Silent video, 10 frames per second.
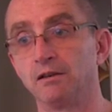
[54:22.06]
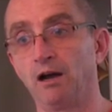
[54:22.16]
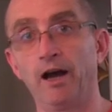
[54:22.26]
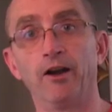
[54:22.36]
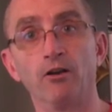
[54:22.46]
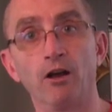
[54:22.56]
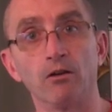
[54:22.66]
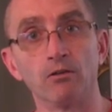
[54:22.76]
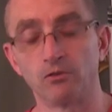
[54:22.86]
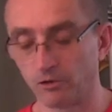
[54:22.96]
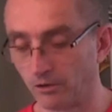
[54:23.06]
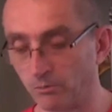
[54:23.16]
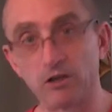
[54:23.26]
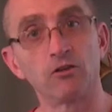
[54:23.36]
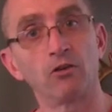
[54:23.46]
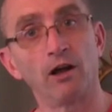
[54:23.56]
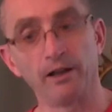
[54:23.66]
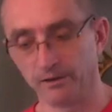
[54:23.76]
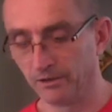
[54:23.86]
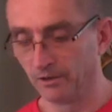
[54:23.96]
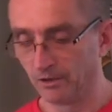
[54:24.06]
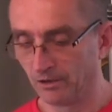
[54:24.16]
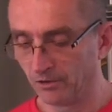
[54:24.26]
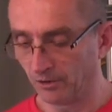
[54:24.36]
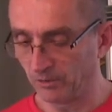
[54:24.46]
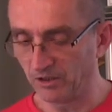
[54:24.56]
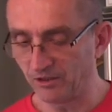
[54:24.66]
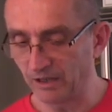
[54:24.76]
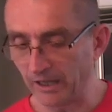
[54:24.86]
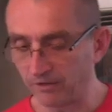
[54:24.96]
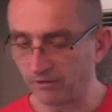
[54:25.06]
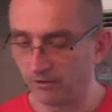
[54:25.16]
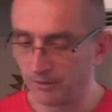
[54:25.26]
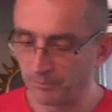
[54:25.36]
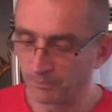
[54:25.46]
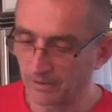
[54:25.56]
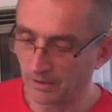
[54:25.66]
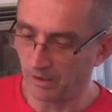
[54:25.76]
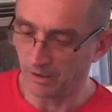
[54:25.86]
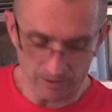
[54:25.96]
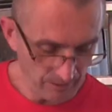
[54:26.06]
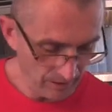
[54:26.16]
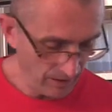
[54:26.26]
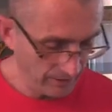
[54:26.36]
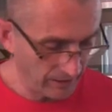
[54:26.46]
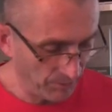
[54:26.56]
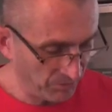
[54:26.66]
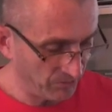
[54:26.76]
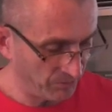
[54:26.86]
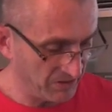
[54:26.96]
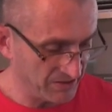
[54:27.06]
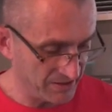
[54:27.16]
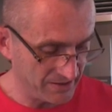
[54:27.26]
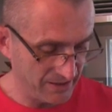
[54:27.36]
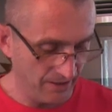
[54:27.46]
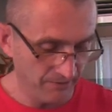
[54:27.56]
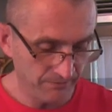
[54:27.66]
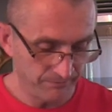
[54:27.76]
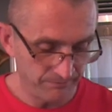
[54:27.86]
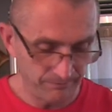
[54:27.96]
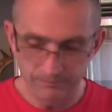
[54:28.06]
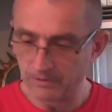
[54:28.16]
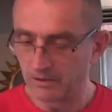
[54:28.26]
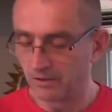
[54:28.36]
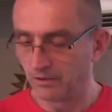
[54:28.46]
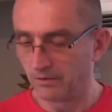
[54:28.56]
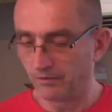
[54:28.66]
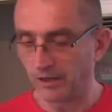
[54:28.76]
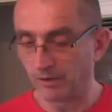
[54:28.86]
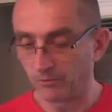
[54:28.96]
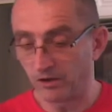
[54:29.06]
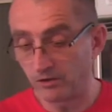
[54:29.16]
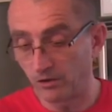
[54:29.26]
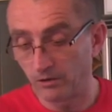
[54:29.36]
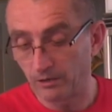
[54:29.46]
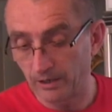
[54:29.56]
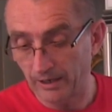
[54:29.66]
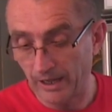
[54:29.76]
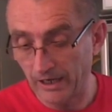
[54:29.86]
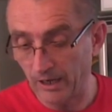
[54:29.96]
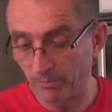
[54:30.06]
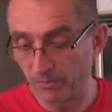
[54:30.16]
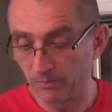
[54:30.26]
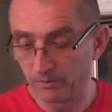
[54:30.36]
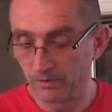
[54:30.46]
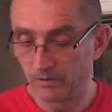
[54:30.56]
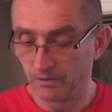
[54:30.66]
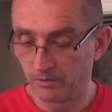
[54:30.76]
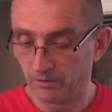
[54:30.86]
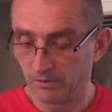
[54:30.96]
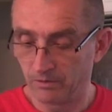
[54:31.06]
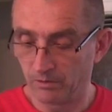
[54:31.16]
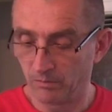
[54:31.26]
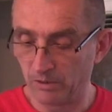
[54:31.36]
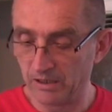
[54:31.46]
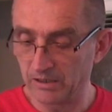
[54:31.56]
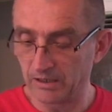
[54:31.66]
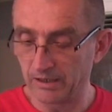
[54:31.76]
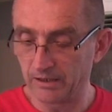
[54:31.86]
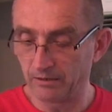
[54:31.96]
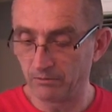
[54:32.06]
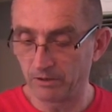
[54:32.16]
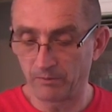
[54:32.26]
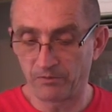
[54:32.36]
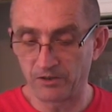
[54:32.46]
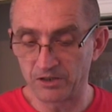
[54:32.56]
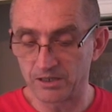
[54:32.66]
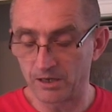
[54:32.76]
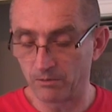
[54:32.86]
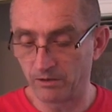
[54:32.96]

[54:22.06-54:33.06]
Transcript: And um, it's not going to have to lie in the spices overnight, so I'll probably hang that piece up tonight, and um, and then we can see what it tastes like and see if there's uh,